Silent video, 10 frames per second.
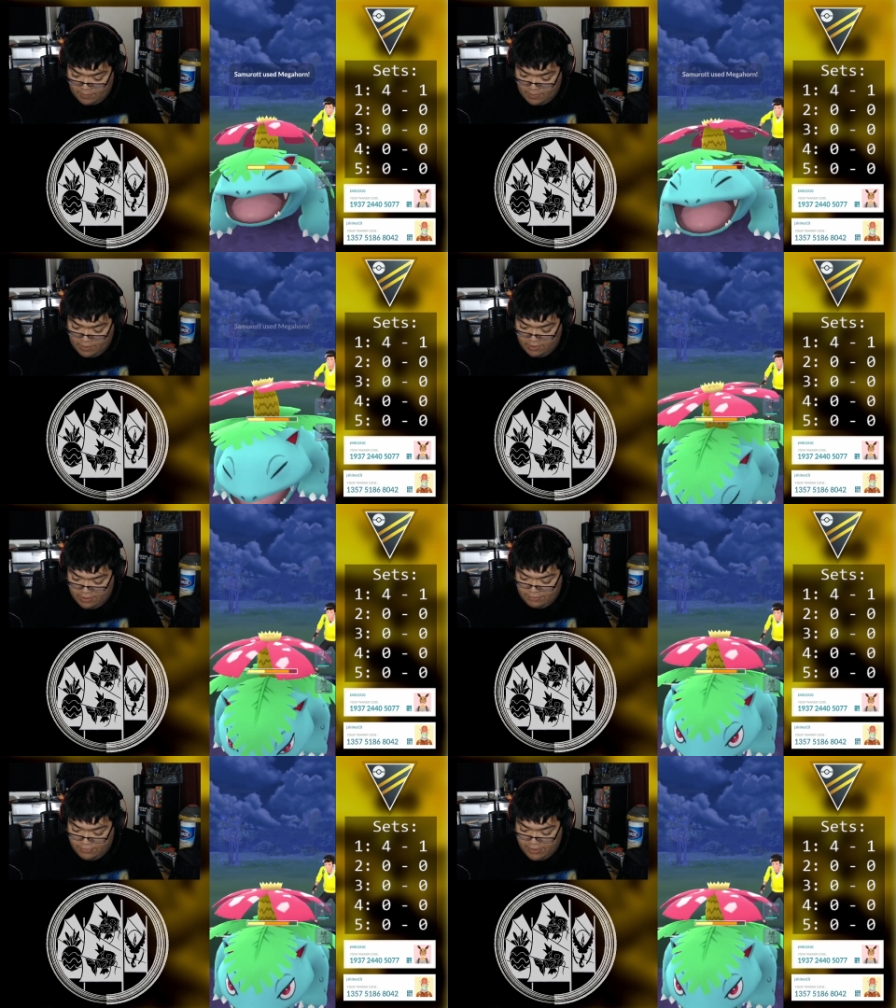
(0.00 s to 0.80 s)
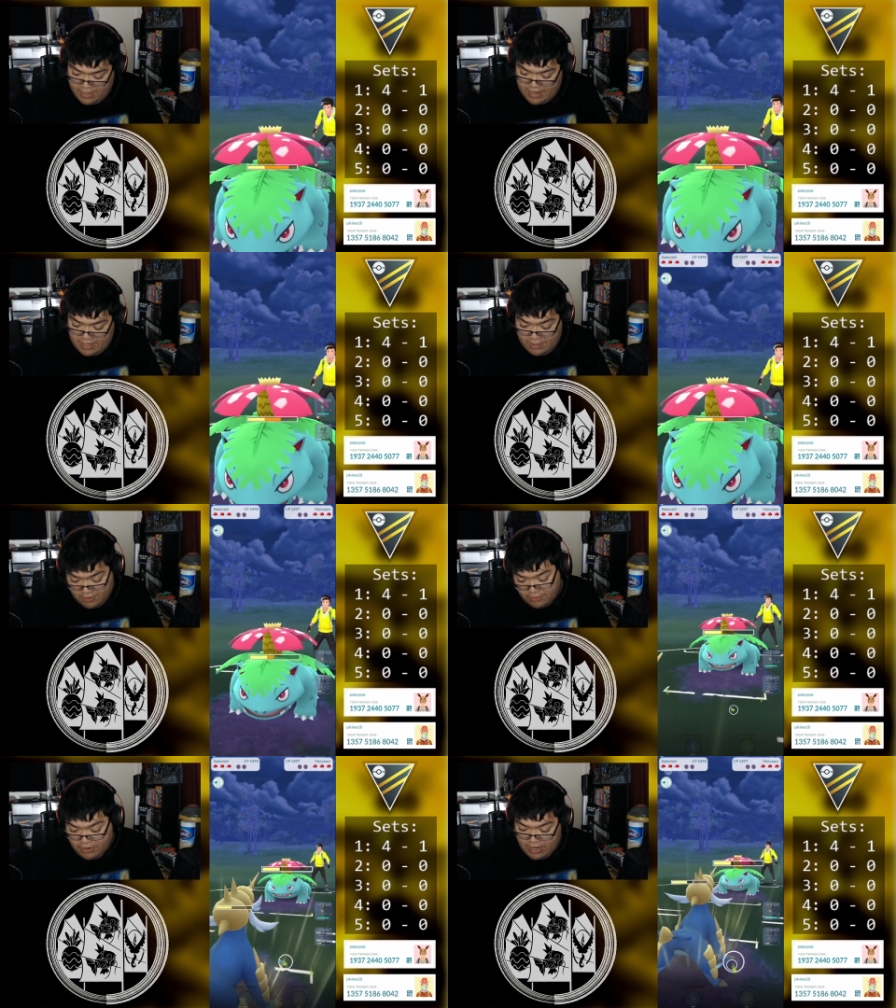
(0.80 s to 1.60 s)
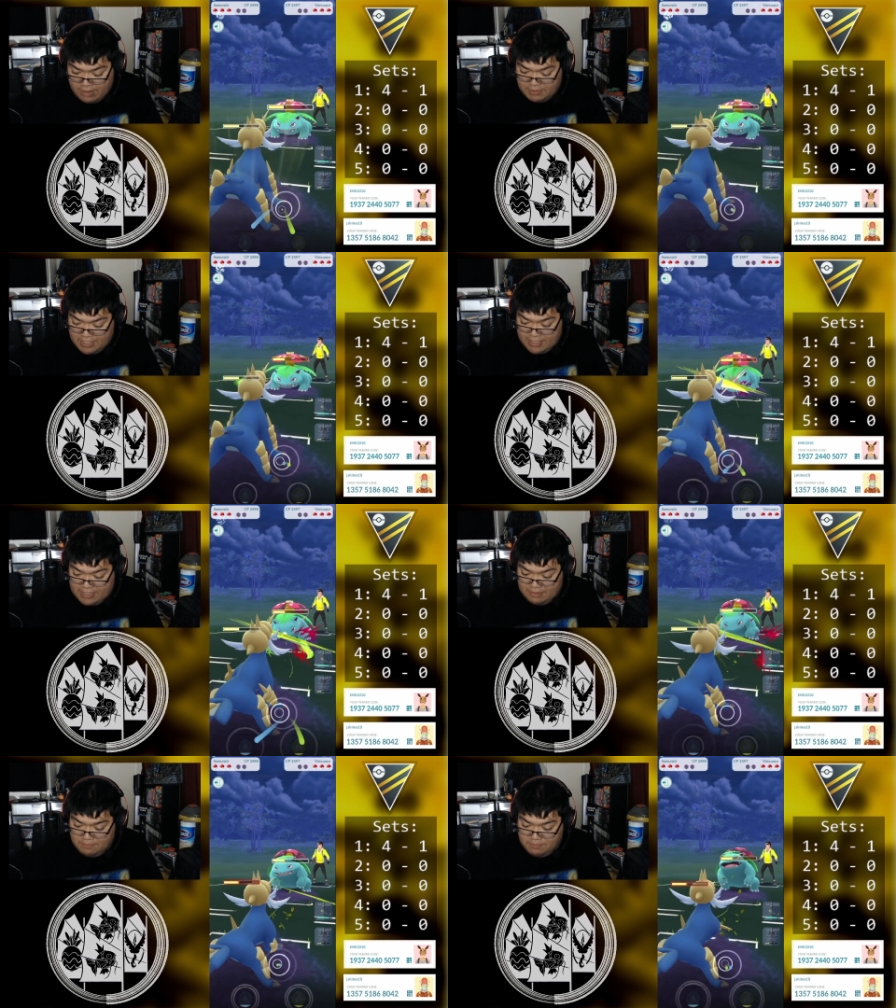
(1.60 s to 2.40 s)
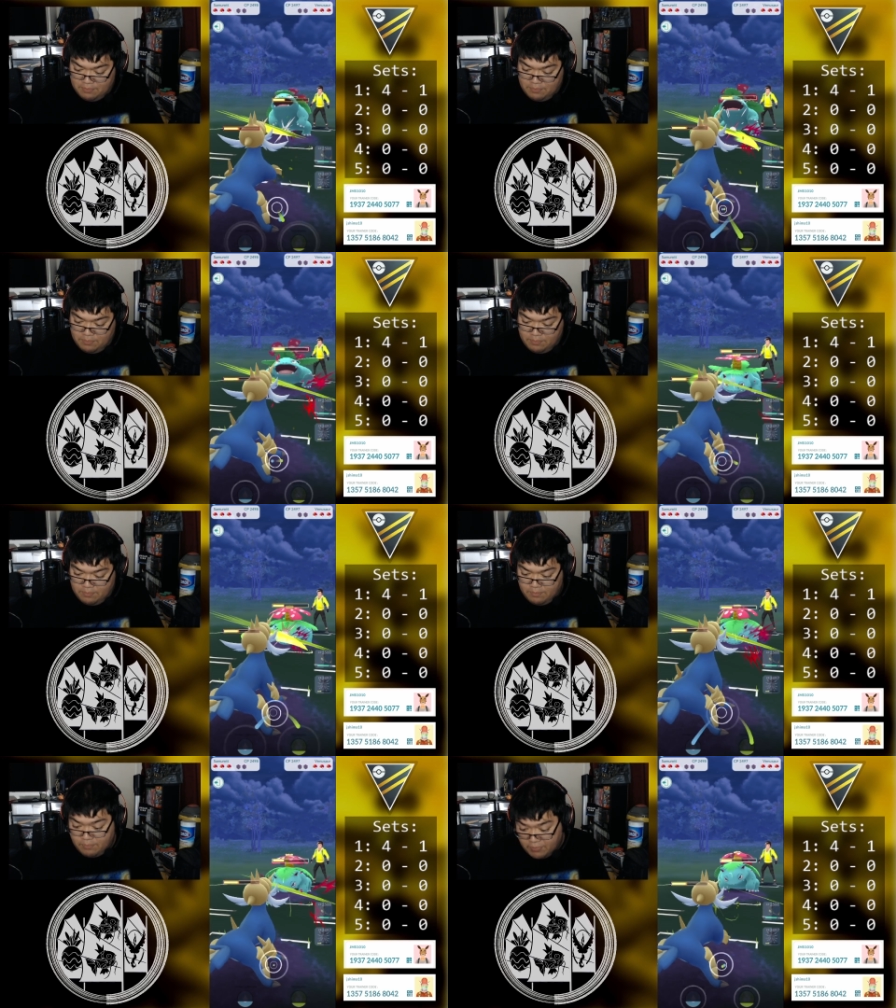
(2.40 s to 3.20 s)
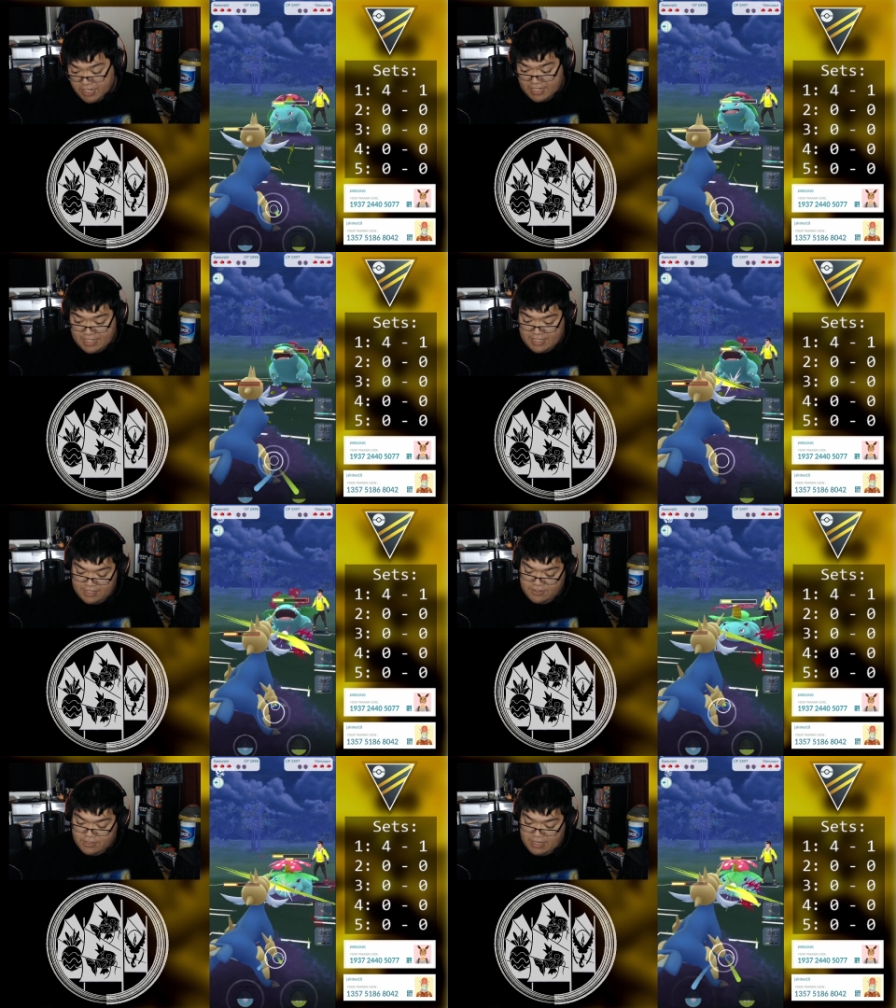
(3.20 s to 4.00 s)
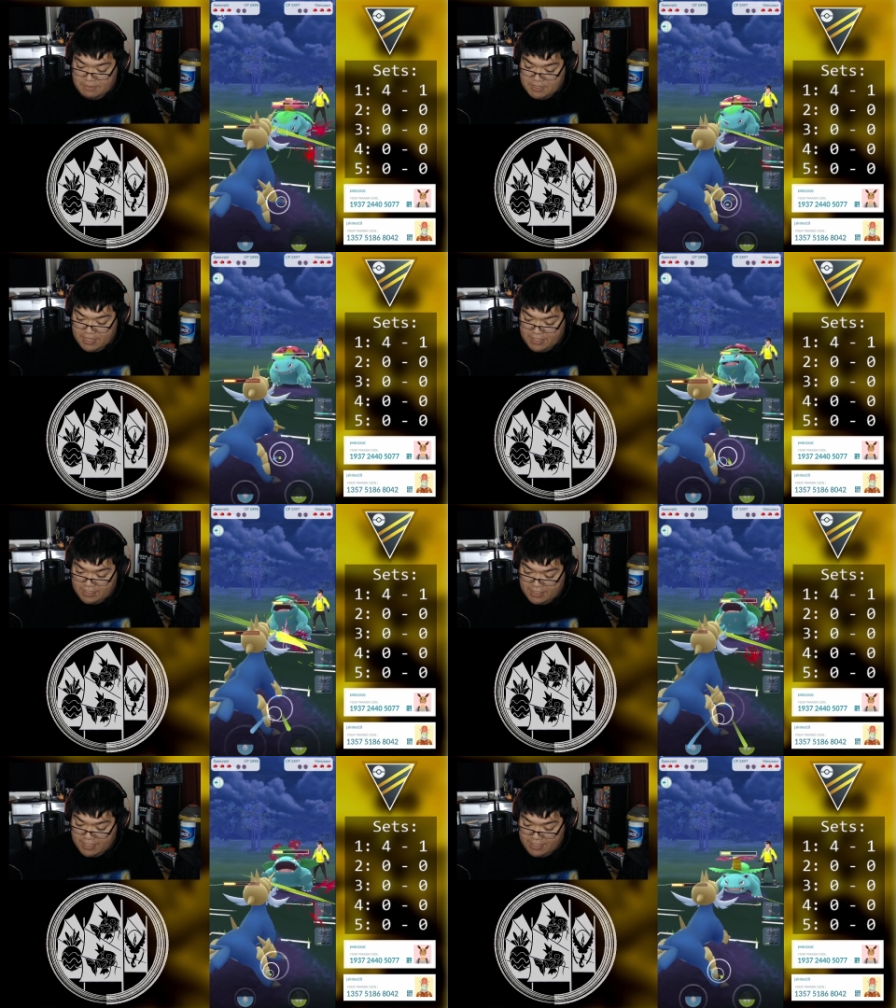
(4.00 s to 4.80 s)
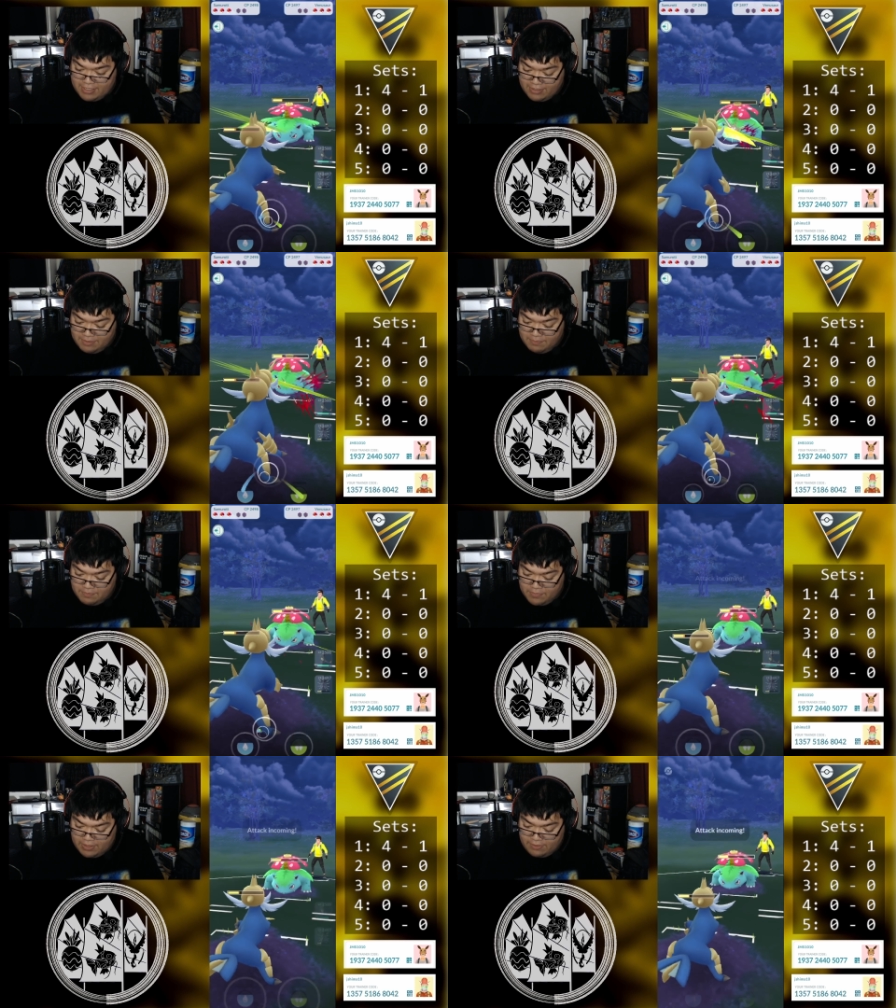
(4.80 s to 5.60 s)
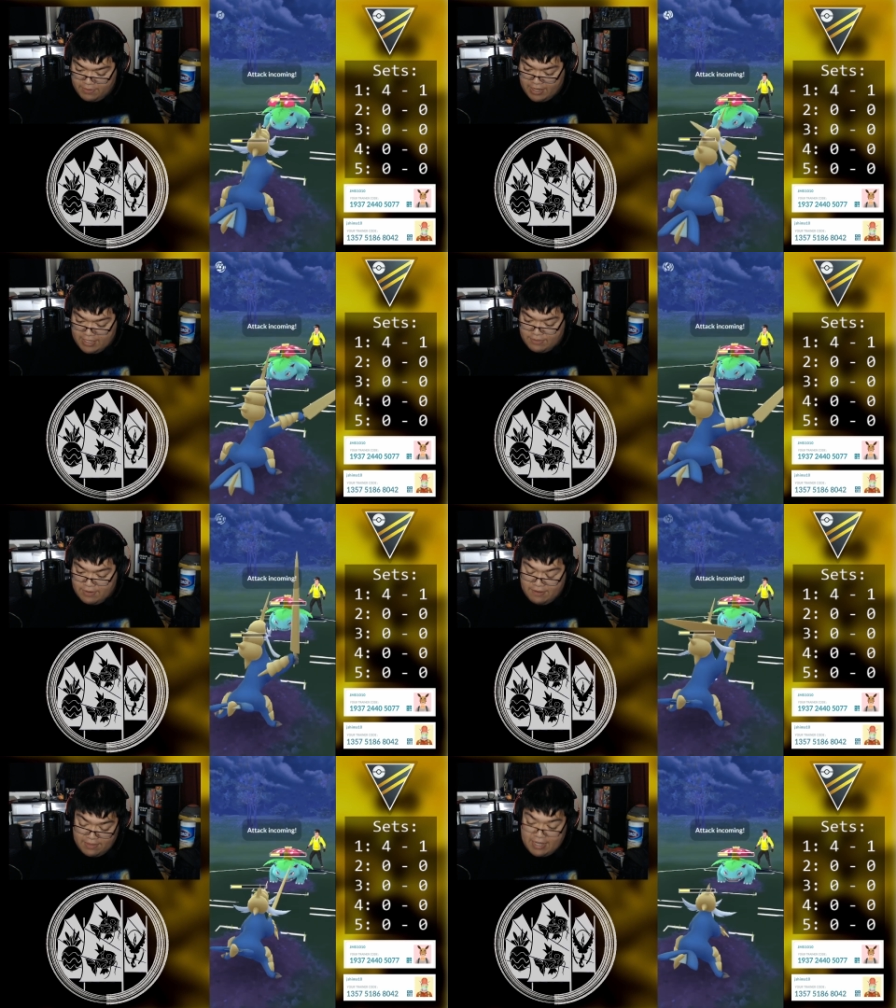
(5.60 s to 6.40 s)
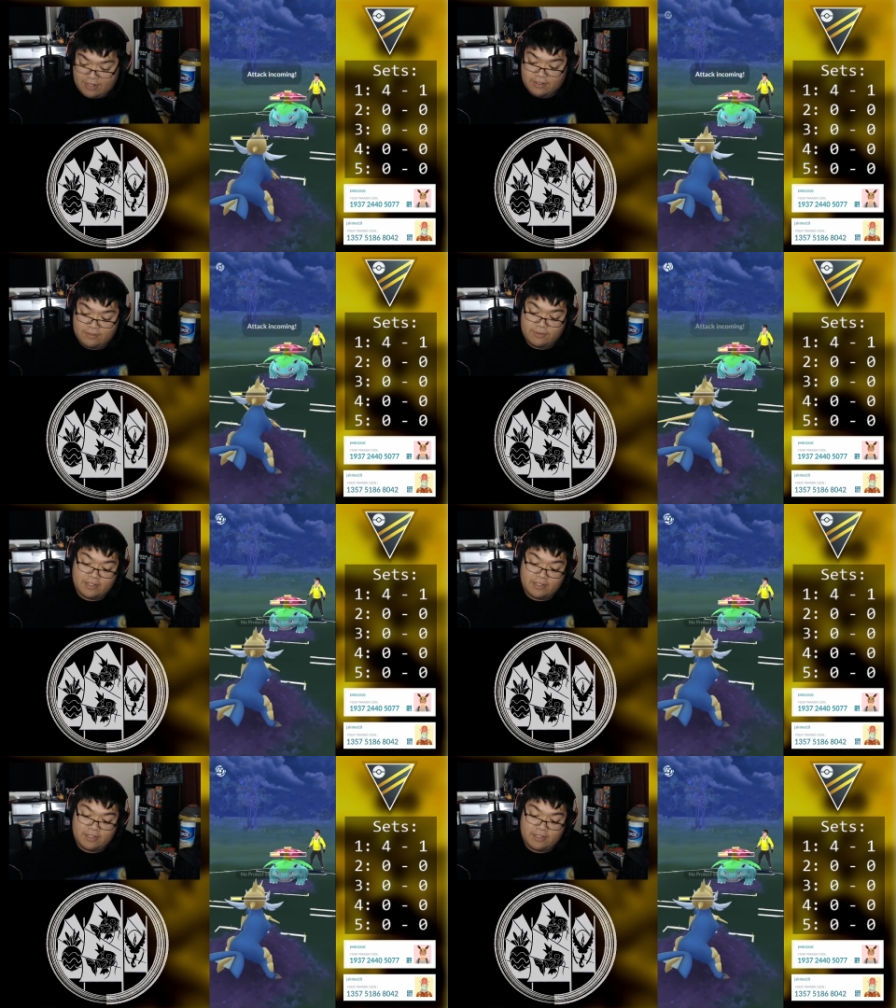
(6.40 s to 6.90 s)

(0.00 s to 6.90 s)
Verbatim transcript: Going for it. Oh, we are able to get some pretty decent neutral damage, actually, so well, at the very least we have that going for